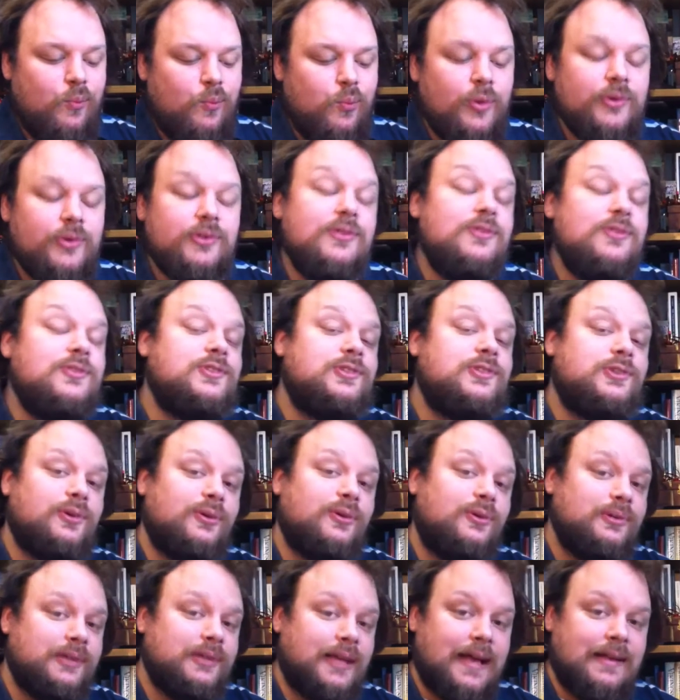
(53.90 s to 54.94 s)
wooden
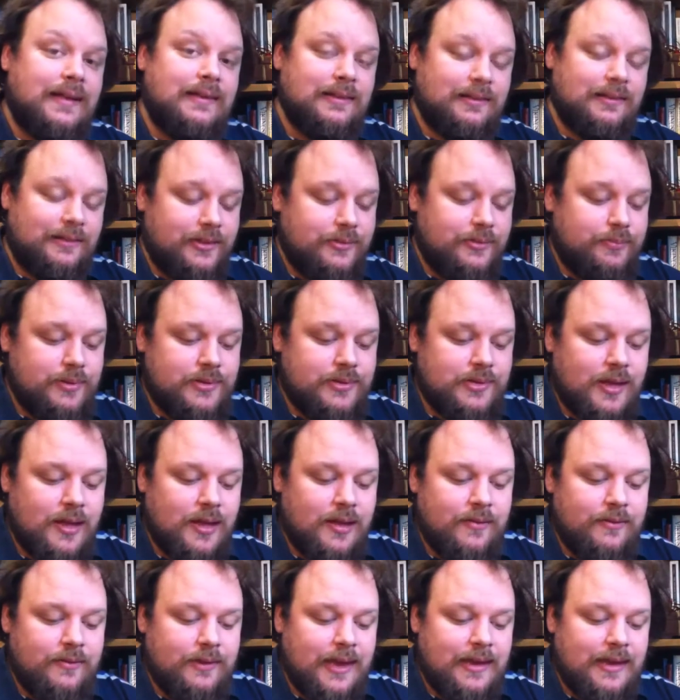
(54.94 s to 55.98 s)
sword handles
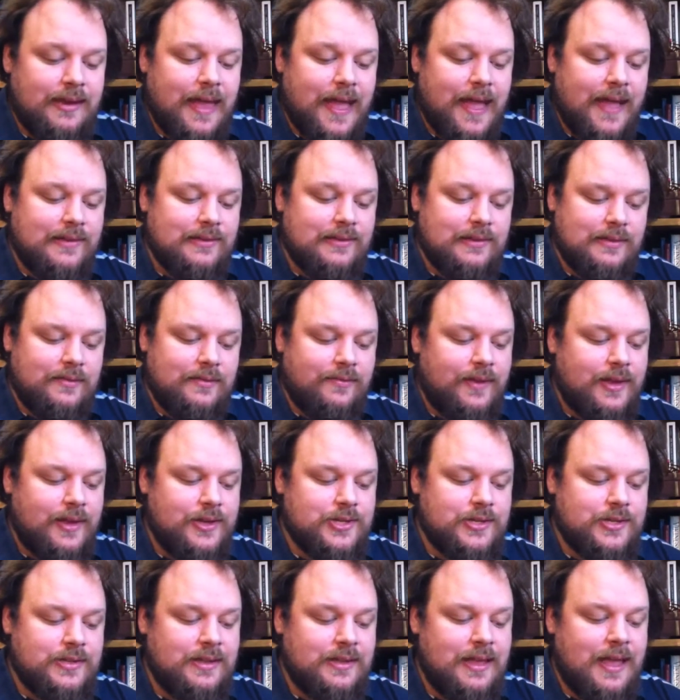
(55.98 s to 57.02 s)
preserved in excellent
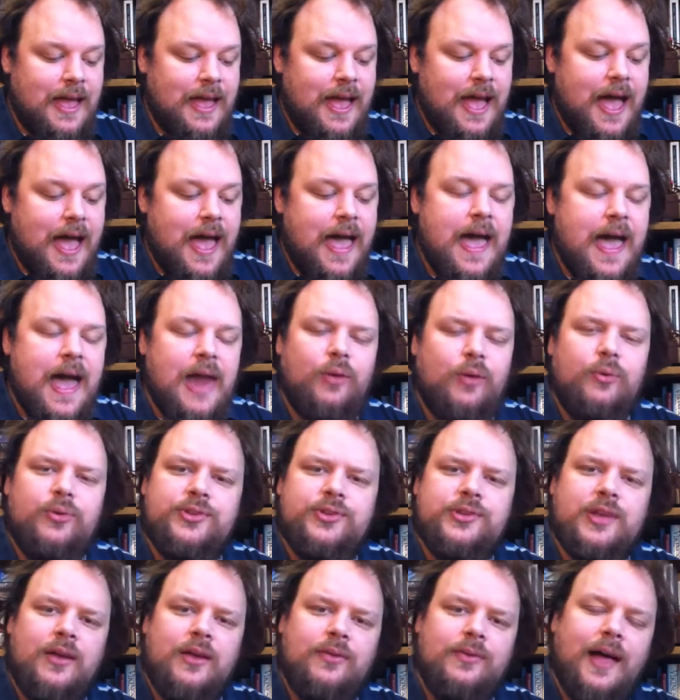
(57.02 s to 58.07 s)
fashion, and
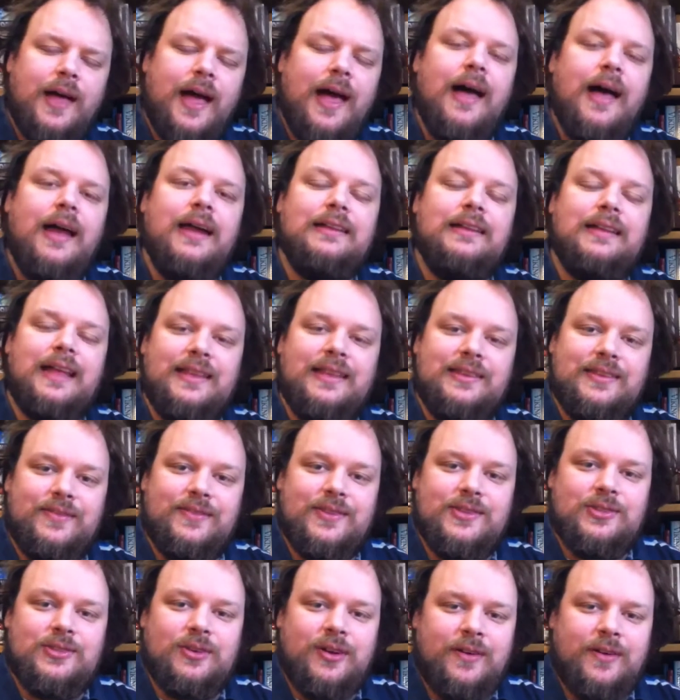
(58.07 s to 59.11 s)
also the highlight of
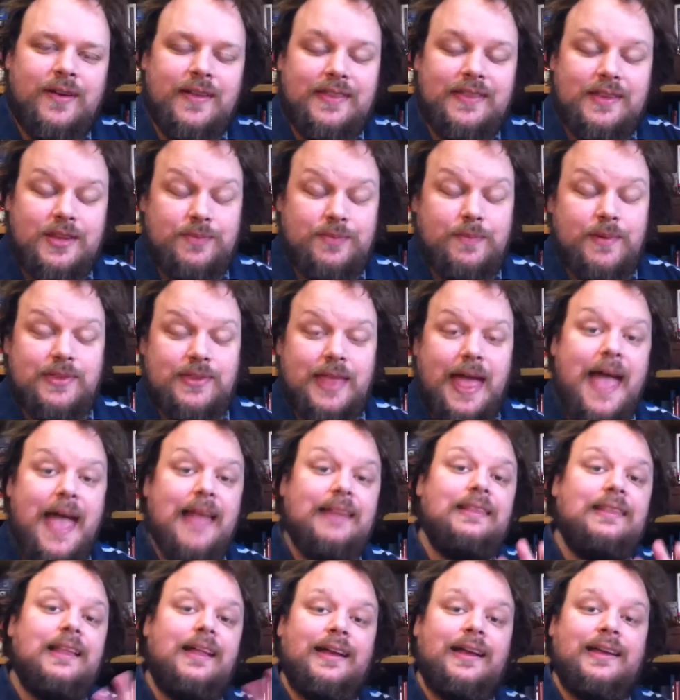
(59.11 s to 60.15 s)
the story, really, I suppose the
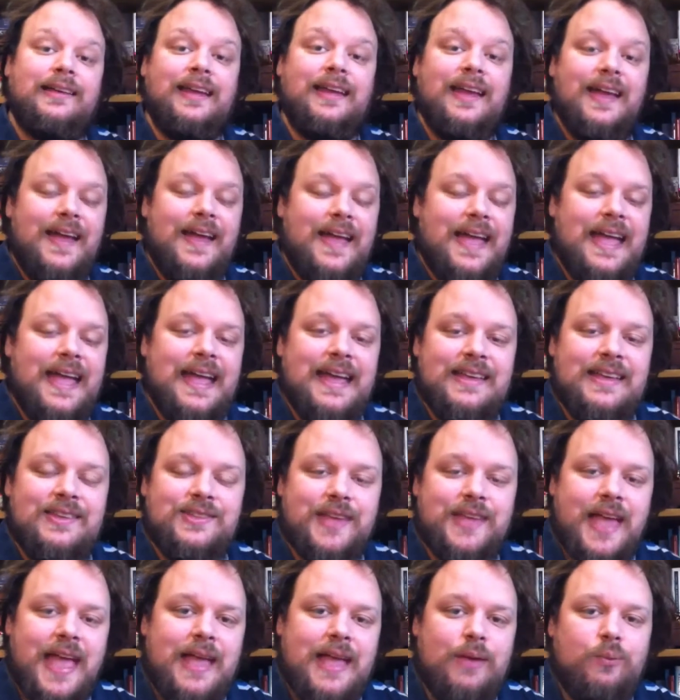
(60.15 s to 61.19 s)
headline,
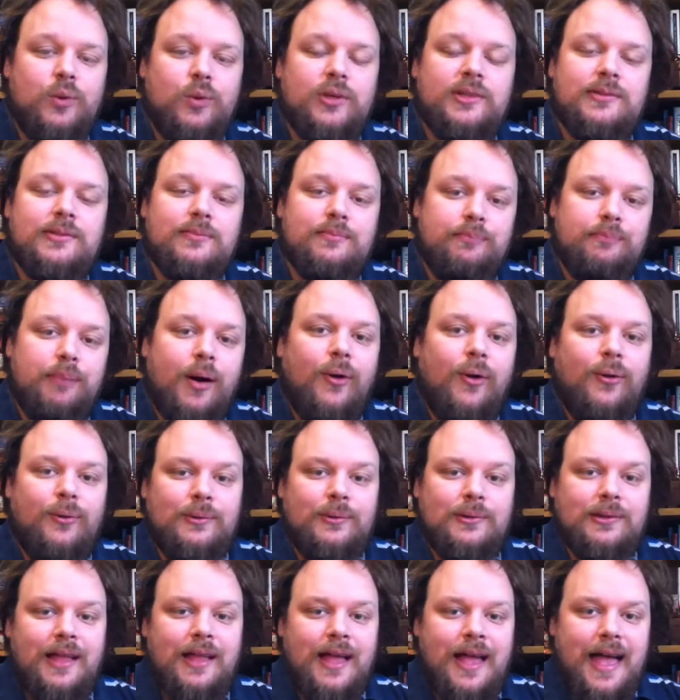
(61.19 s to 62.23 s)
is a wooden
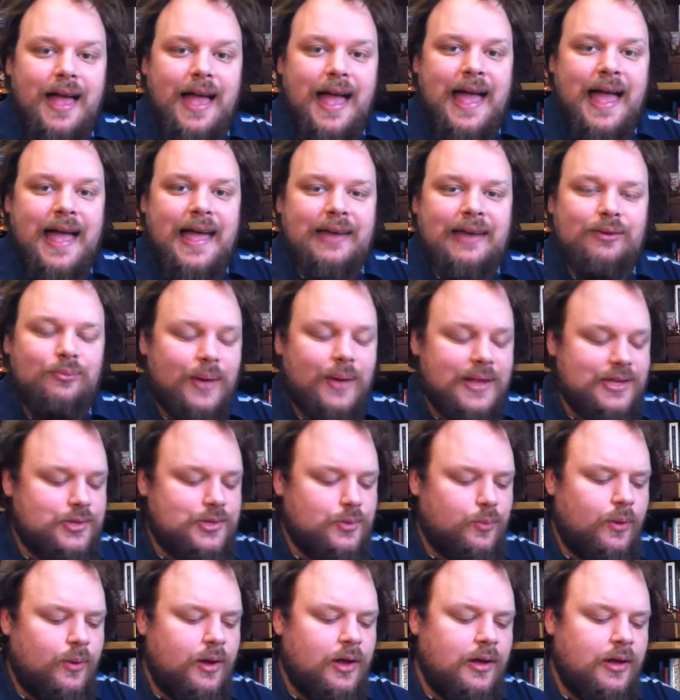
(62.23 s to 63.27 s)
bowl in
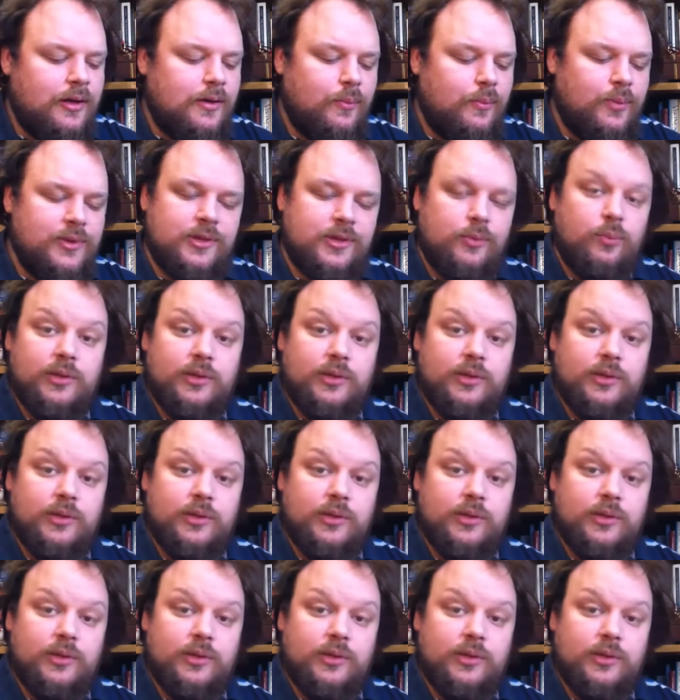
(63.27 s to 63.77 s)
which was a